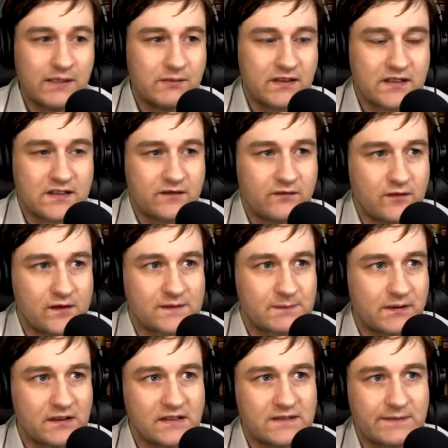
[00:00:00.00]
Because if you
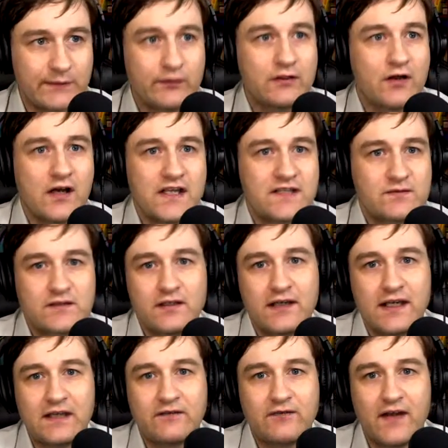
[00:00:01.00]
experience memory loss when you're
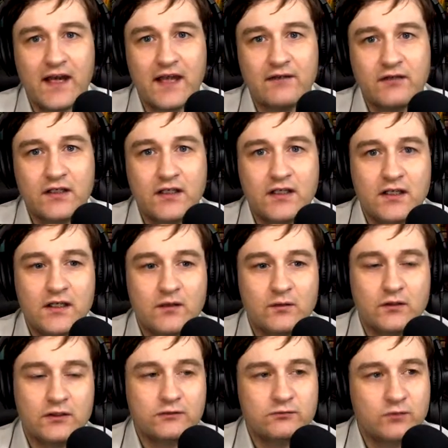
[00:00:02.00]
85,
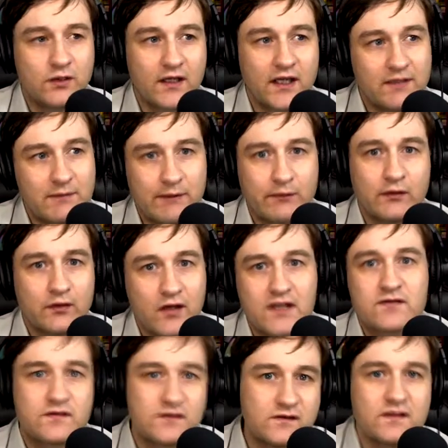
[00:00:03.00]
well, what kind of memory
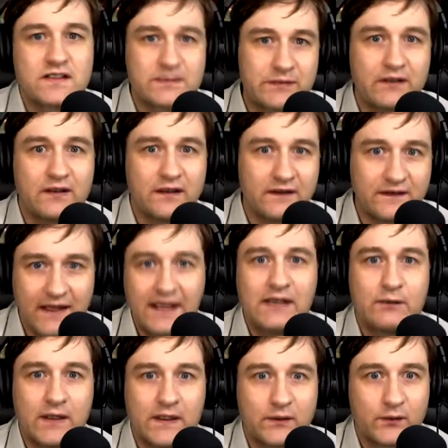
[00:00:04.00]
loss would you experience
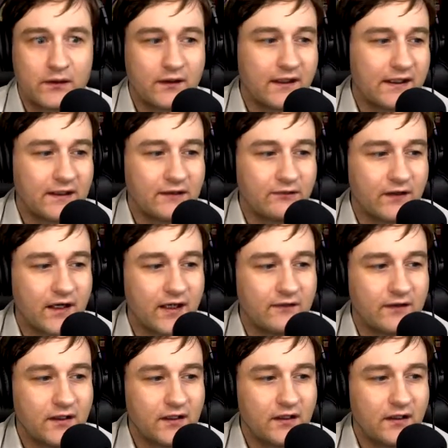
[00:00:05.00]
anyways when you're
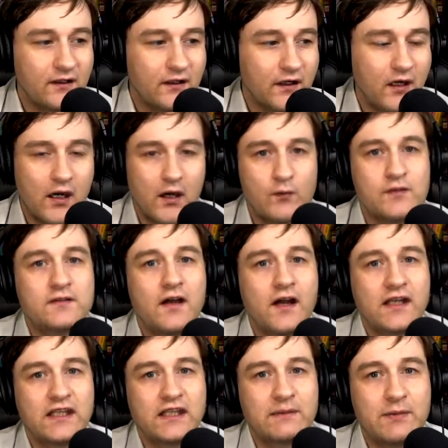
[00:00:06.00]
85? Are we
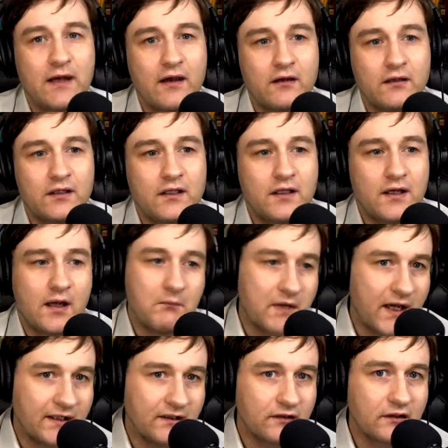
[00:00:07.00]
talking about a
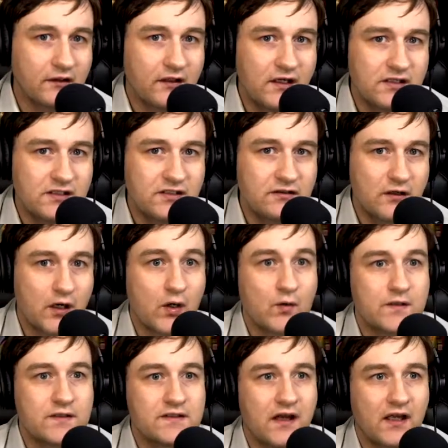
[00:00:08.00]
minor concussion or are
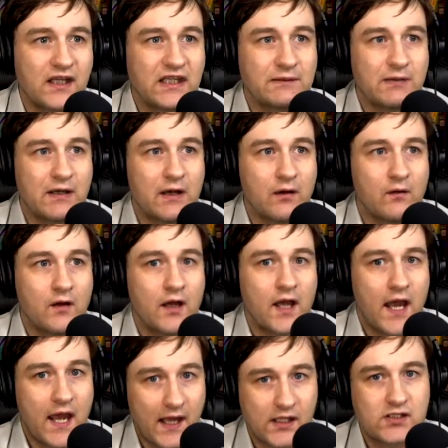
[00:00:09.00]
we talking about
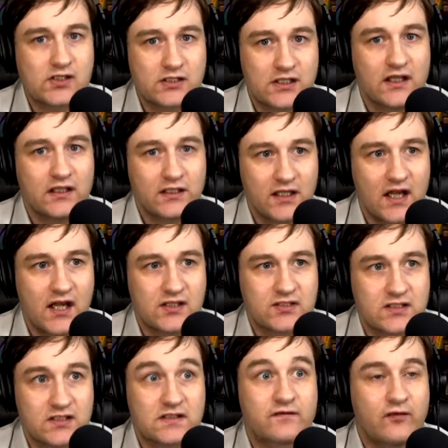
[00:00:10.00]
actually
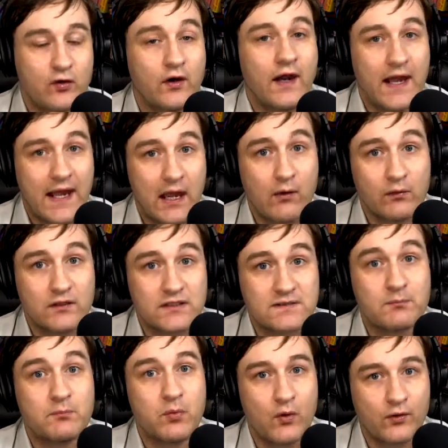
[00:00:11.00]
unconscious for
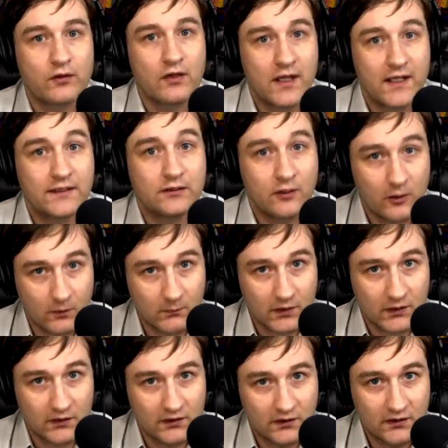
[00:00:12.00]
hours, borderline
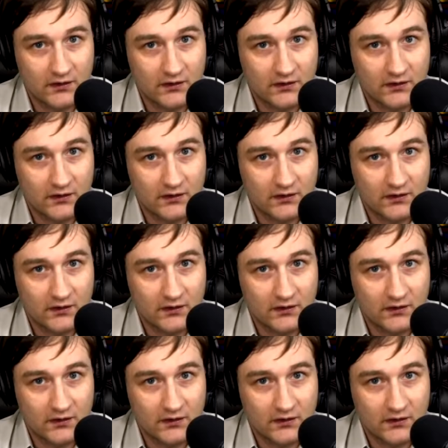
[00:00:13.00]
coma?